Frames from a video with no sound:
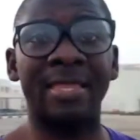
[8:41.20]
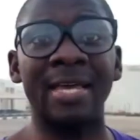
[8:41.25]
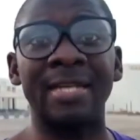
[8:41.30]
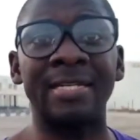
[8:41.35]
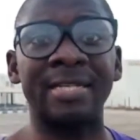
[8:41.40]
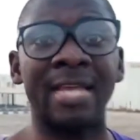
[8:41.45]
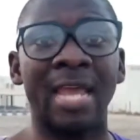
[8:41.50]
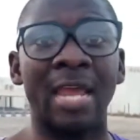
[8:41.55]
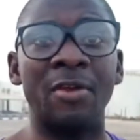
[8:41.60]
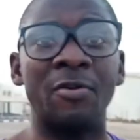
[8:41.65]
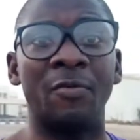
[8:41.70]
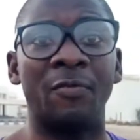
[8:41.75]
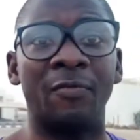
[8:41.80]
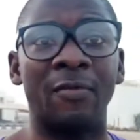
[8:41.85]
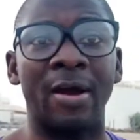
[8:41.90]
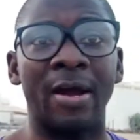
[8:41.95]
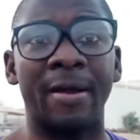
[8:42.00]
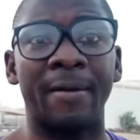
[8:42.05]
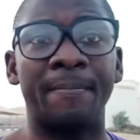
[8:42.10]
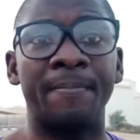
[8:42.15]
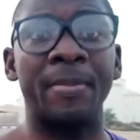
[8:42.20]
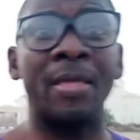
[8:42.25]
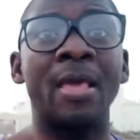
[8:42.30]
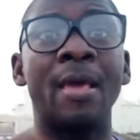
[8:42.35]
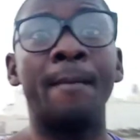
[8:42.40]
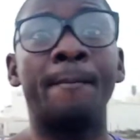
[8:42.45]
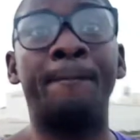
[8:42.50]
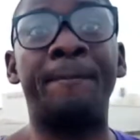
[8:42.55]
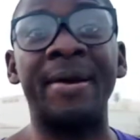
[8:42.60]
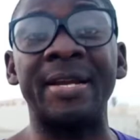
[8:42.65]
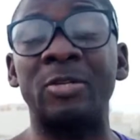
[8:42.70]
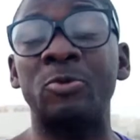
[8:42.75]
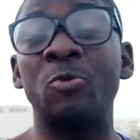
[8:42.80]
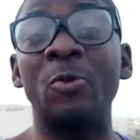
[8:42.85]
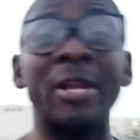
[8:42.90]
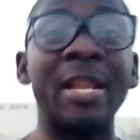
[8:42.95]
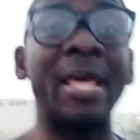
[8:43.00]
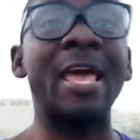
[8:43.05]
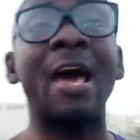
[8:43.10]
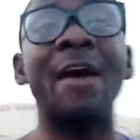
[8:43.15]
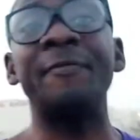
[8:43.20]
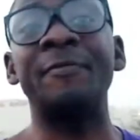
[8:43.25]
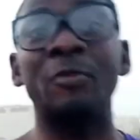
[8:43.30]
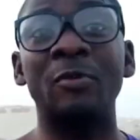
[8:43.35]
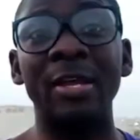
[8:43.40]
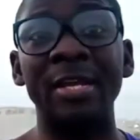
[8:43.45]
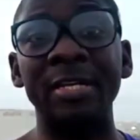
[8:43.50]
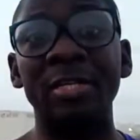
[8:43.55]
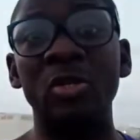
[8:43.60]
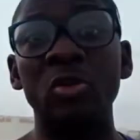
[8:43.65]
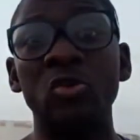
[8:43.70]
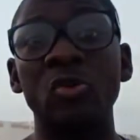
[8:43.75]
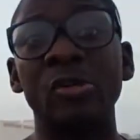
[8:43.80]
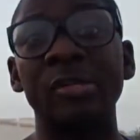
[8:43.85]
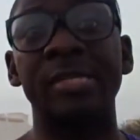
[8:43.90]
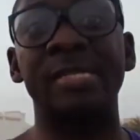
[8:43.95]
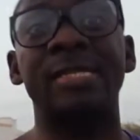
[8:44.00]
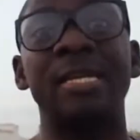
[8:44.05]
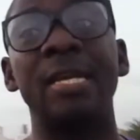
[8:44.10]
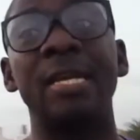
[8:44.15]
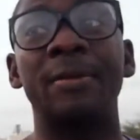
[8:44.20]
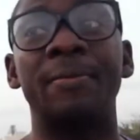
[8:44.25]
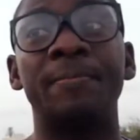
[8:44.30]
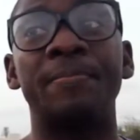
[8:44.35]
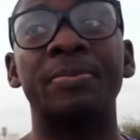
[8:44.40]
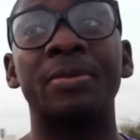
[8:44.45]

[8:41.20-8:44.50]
that kind of work. But what I have to let you know still,